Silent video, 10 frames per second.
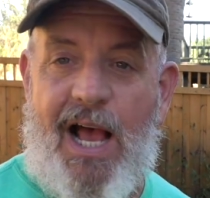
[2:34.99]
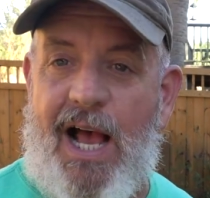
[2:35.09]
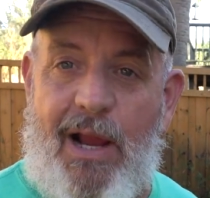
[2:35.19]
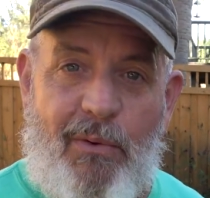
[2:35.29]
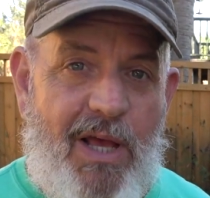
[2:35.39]

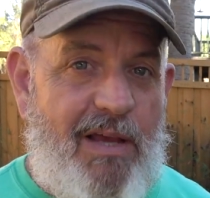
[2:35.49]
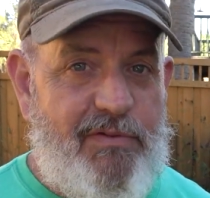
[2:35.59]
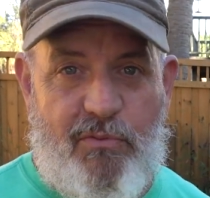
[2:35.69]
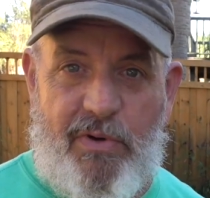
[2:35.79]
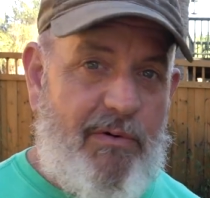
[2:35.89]
I will
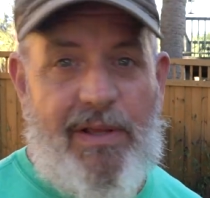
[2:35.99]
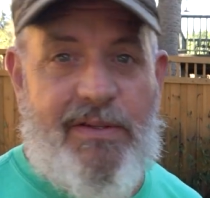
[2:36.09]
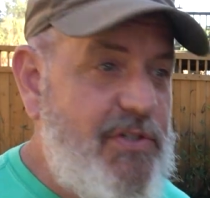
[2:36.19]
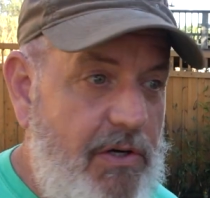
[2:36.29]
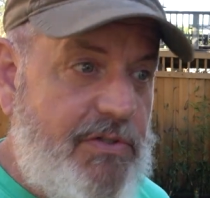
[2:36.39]
have to run around
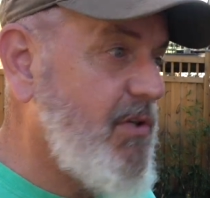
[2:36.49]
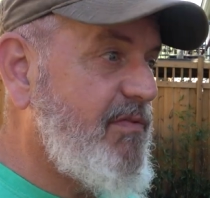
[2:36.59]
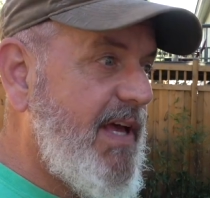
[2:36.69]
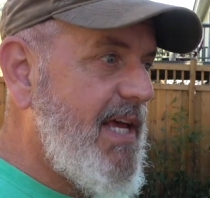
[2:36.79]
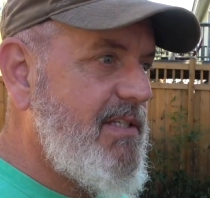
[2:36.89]
this yard so
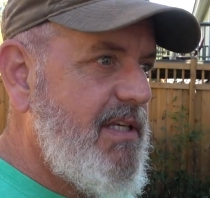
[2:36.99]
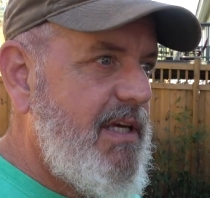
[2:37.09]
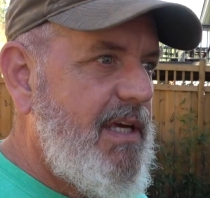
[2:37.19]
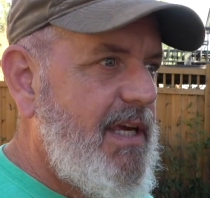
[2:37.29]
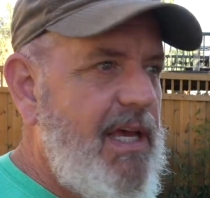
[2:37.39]
fast,
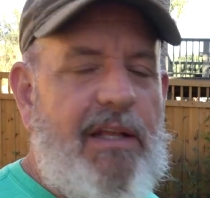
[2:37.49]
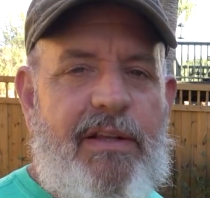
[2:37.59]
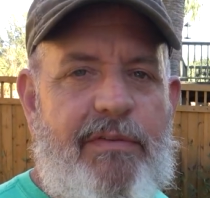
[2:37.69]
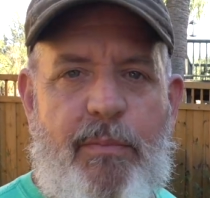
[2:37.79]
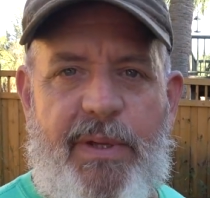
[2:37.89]
I'll
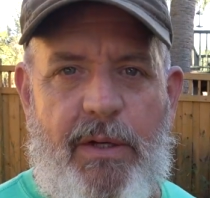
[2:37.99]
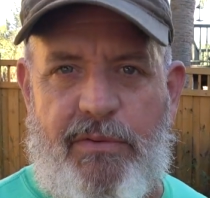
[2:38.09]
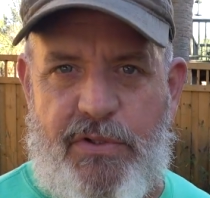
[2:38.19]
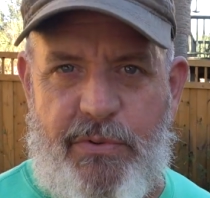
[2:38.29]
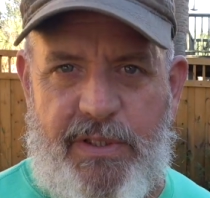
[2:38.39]
never be
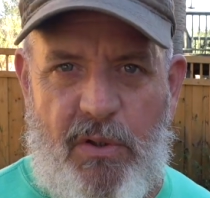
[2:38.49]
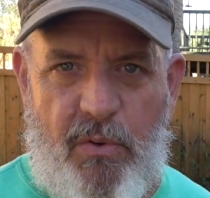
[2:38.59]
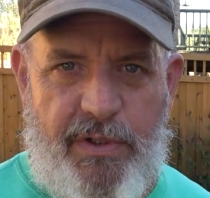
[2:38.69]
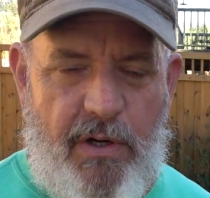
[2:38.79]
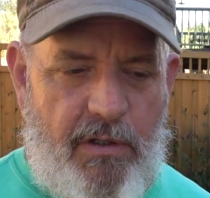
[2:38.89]
able to treat the
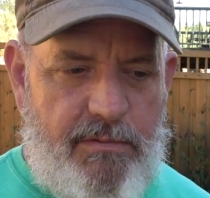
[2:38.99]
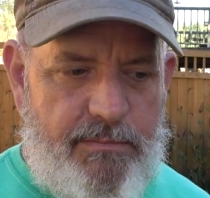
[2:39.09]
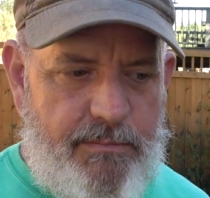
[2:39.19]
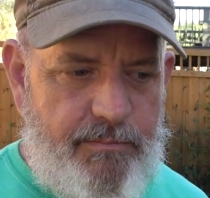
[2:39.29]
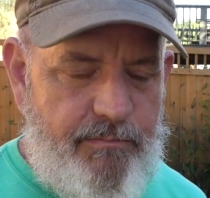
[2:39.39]
whole yard.
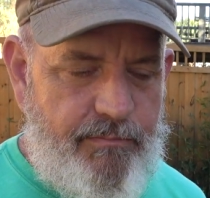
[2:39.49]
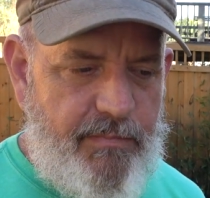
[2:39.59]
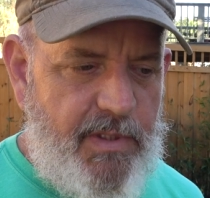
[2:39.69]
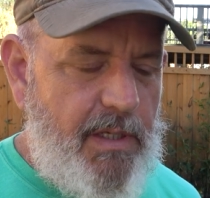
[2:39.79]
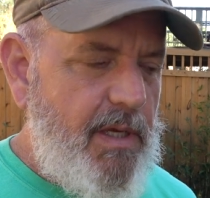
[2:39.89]

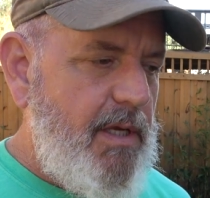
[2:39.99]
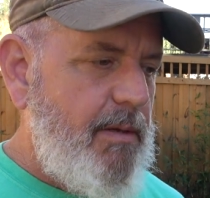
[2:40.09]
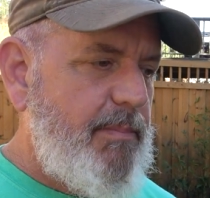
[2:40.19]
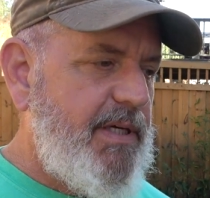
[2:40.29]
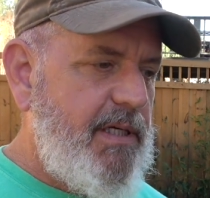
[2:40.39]

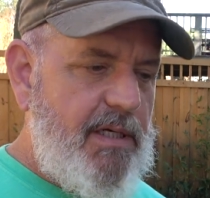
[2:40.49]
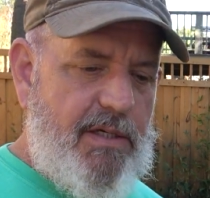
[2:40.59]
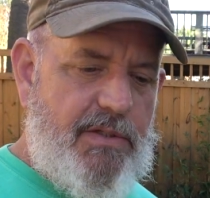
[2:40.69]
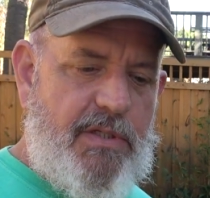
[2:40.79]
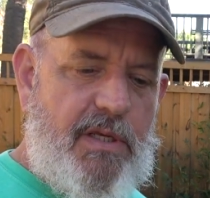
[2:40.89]

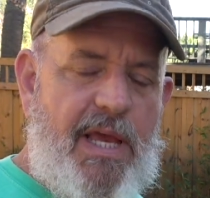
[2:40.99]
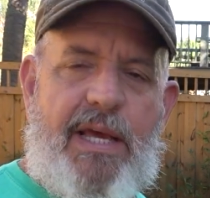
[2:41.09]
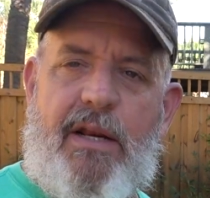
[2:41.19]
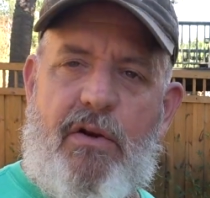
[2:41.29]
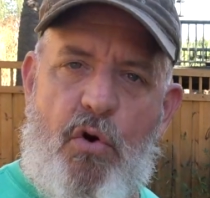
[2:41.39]
Because
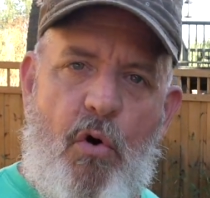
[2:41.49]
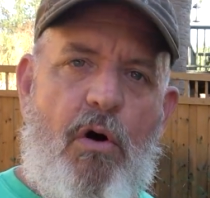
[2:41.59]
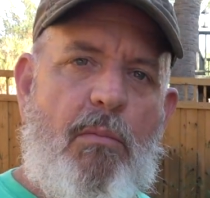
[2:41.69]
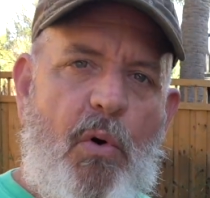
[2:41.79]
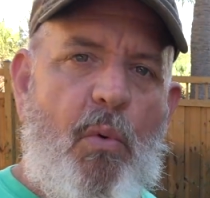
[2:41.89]
at a
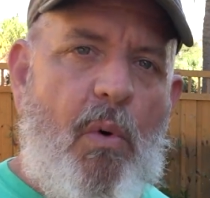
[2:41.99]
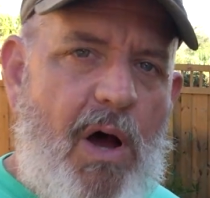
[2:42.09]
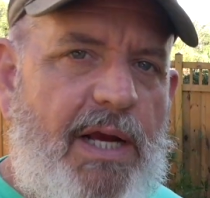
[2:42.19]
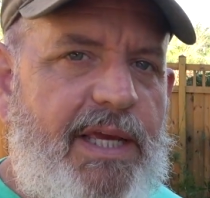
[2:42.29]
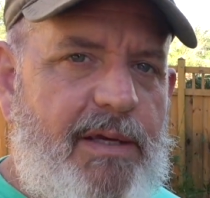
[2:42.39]
normal
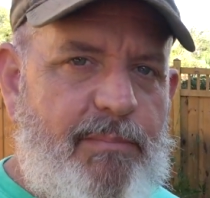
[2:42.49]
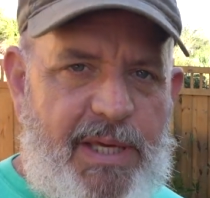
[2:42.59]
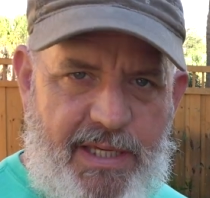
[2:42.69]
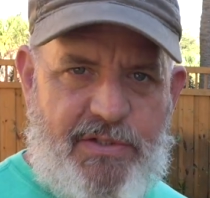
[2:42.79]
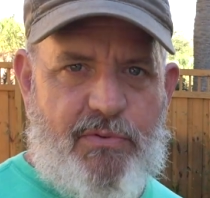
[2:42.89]
walking
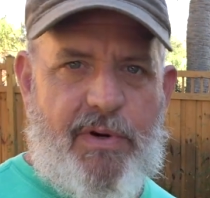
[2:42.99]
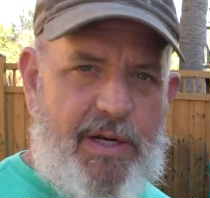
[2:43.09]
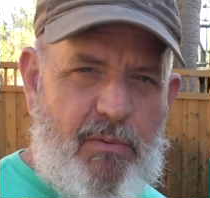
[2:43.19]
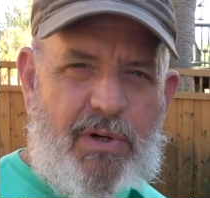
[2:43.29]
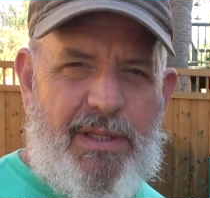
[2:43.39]
pace
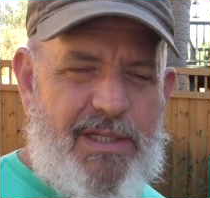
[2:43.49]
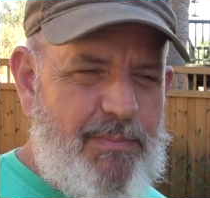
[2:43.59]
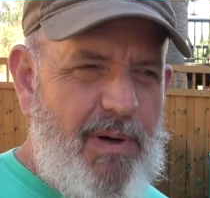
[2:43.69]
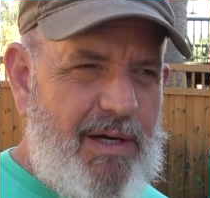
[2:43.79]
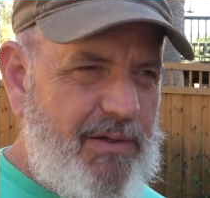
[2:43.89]
rate, one of
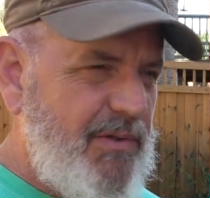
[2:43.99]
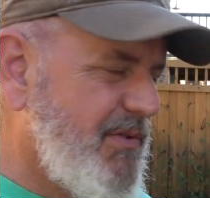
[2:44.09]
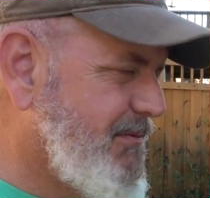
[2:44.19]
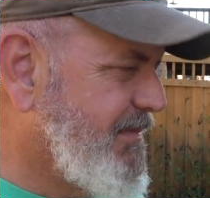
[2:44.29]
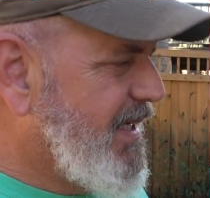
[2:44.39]
these
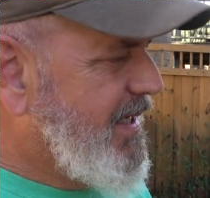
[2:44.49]
bottles